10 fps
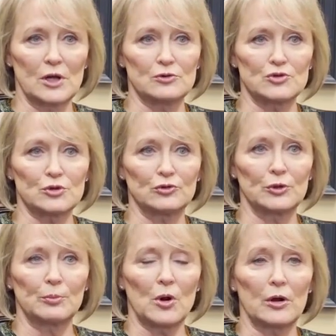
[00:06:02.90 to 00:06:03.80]
other children
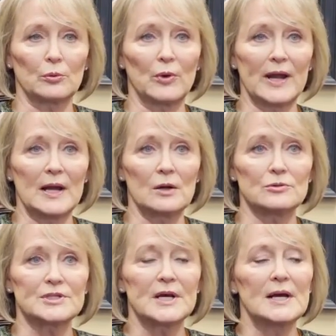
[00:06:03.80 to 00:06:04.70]
are brought
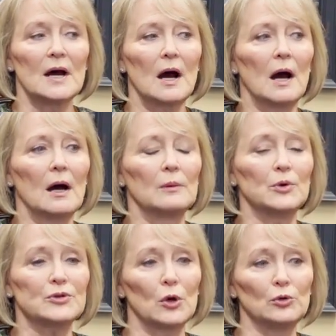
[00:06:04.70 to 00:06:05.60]
around.
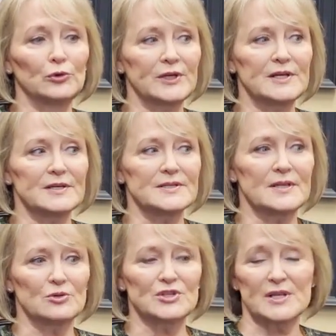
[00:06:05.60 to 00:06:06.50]
With older kids,
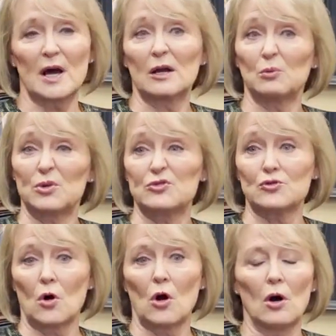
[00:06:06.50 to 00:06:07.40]
they'll just kind of
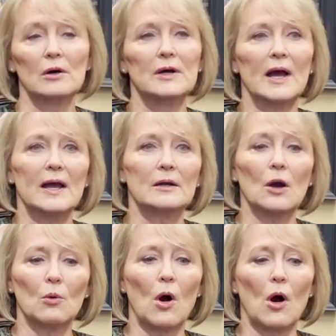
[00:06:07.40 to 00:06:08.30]
withdraw and
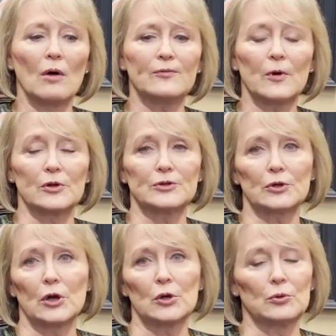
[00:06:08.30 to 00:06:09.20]
go off on
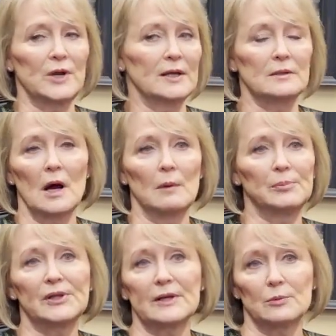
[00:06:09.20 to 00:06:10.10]
their own and not
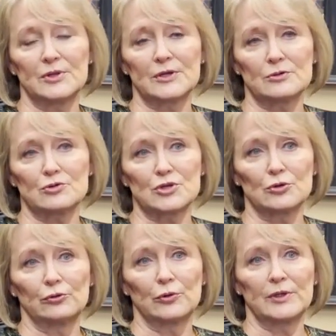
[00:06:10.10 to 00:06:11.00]
play with other
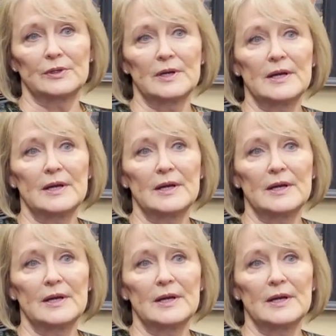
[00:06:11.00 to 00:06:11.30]
children.